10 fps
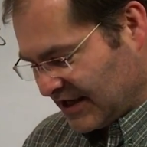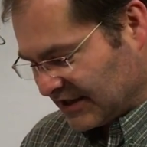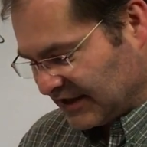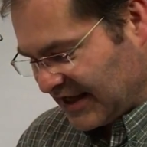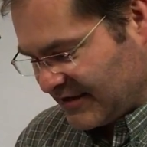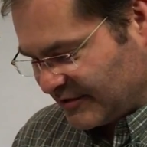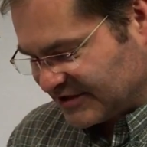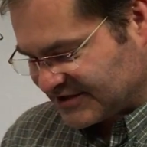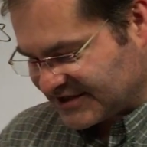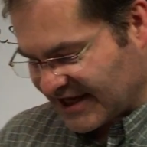And Laban
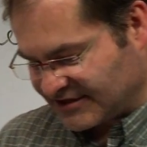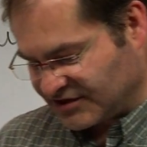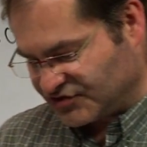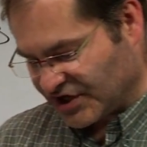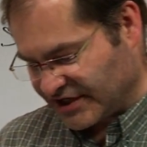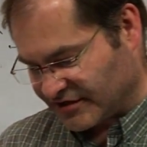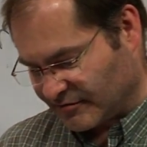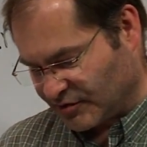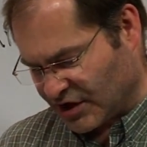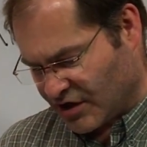said to
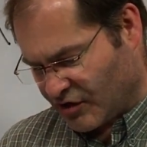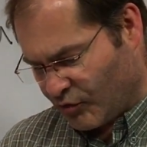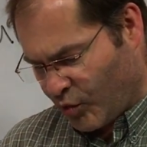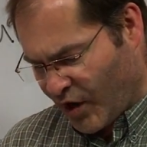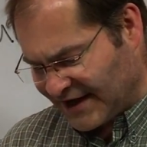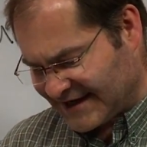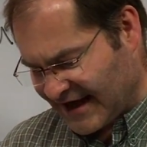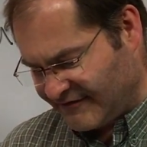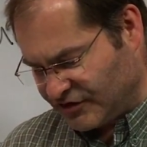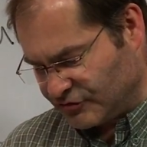Jacob, what
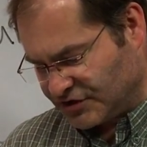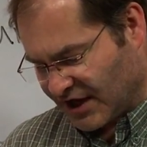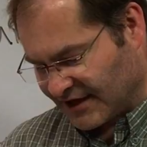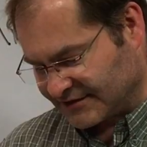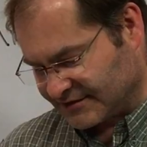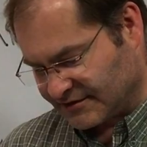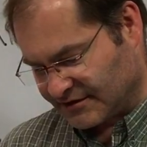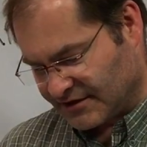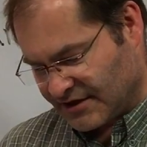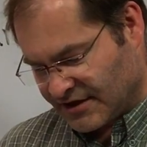have you done,
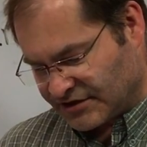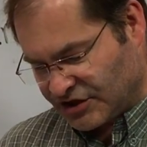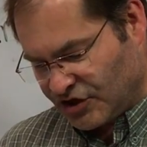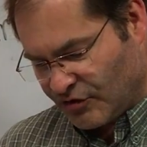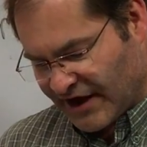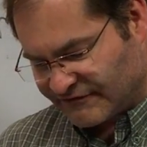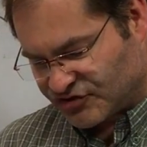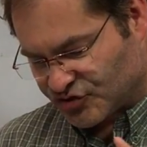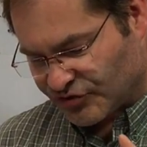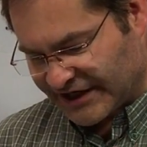that you have
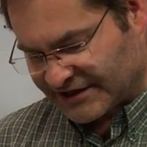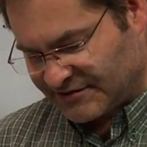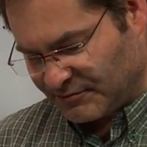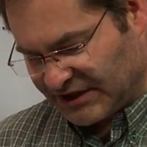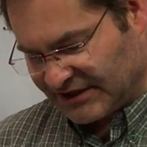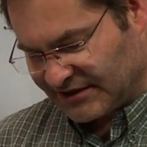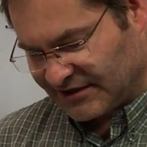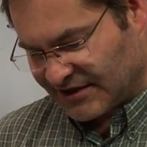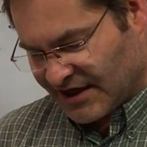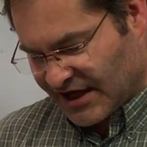tricked me
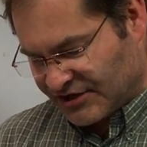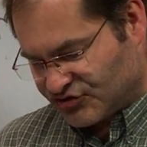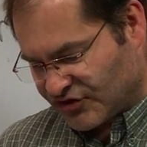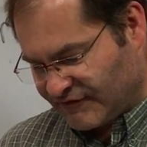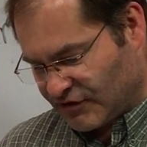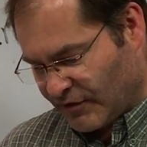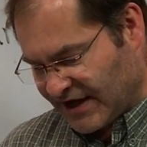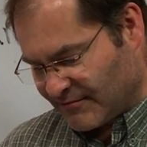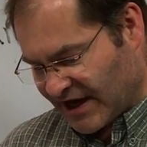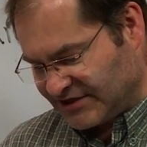and driven
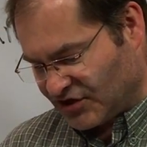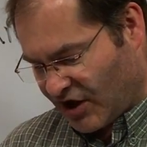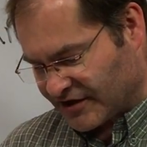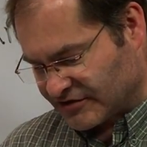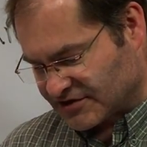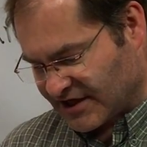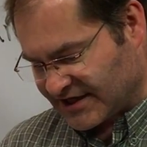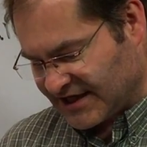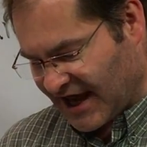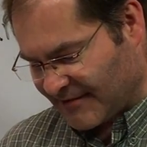away my daughters
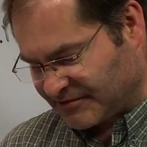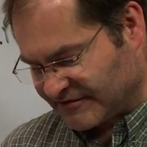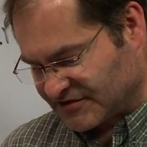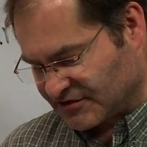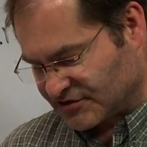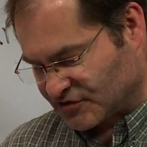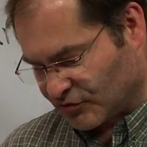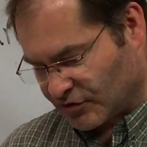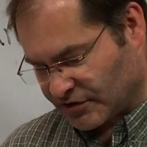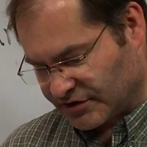like captives of the
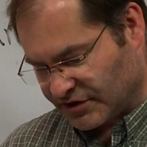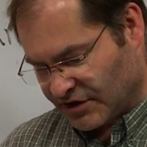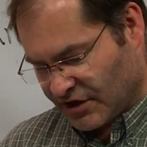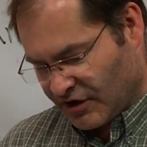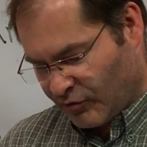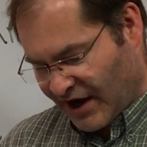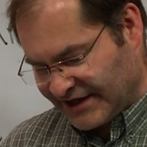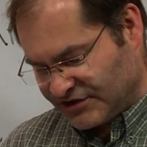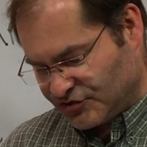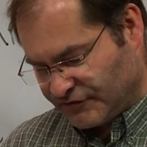sword? Why
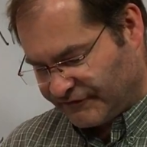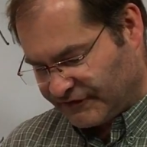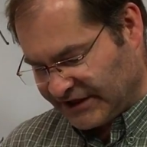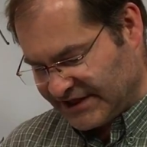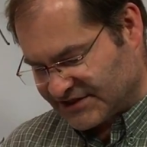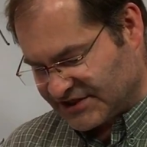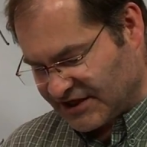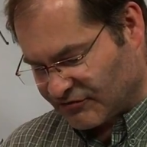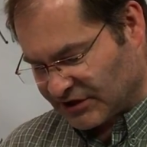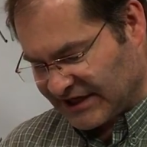did you flee
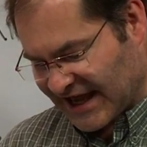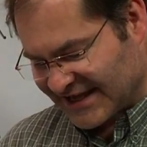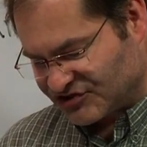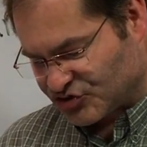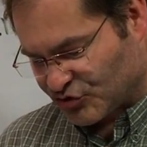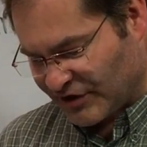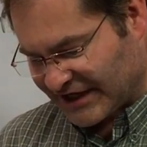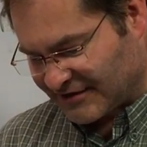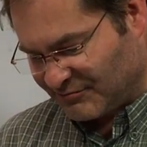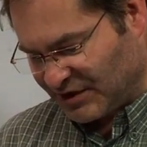secretly and
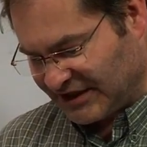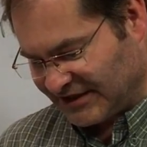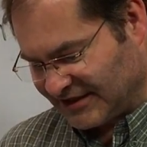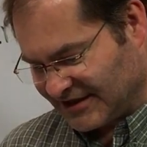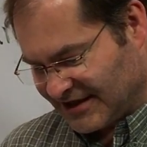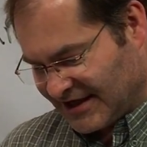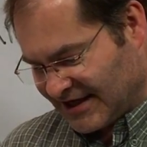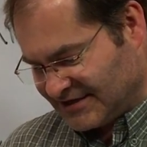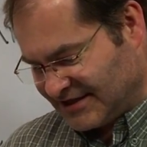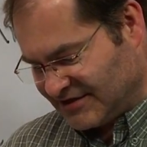trick me,
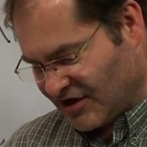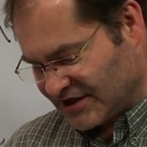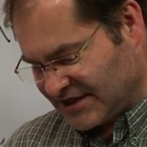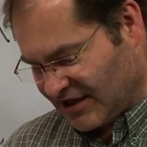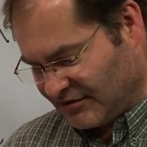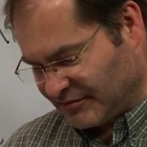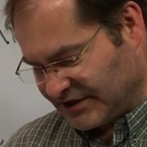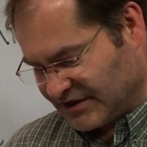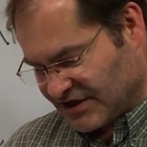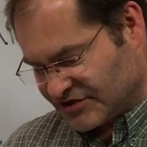and did not tell
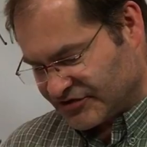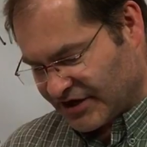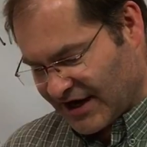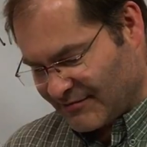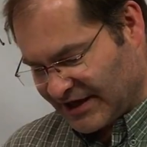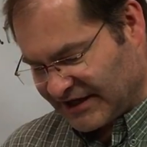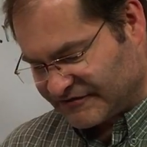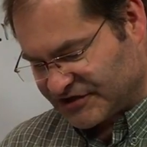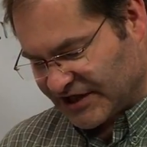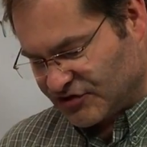me, so that I might have
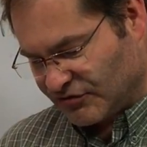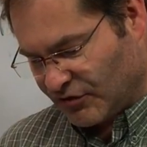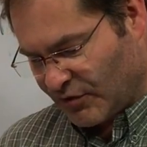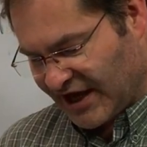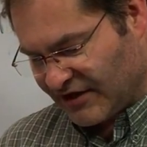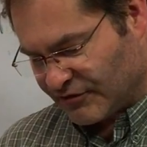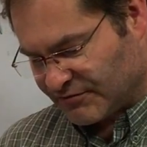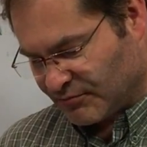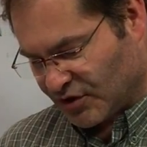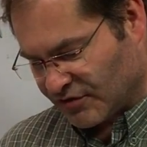sent you away
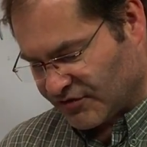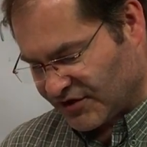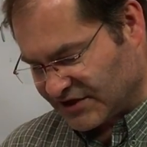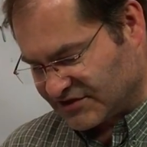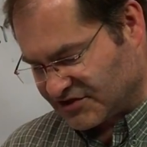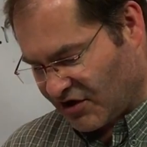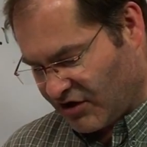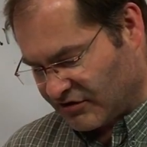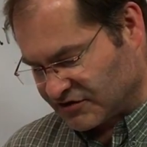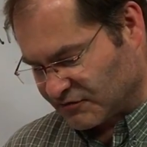with mirth and
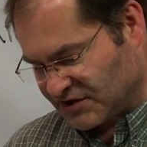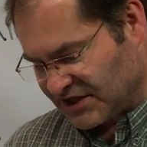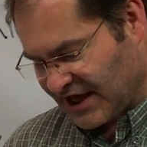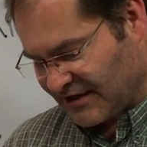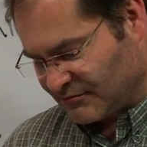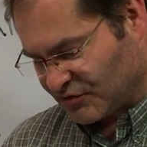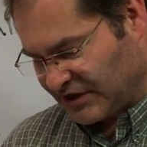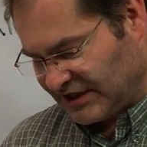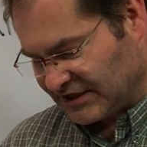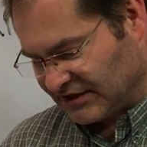songs, with
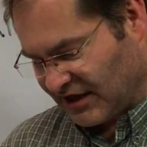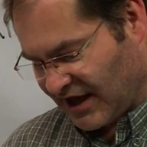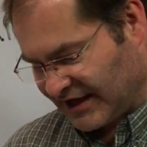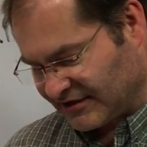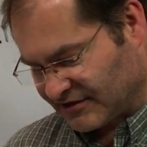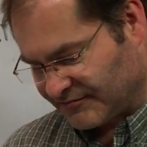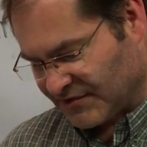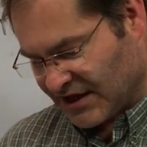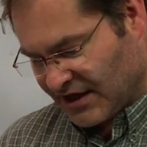tambourine and lyre?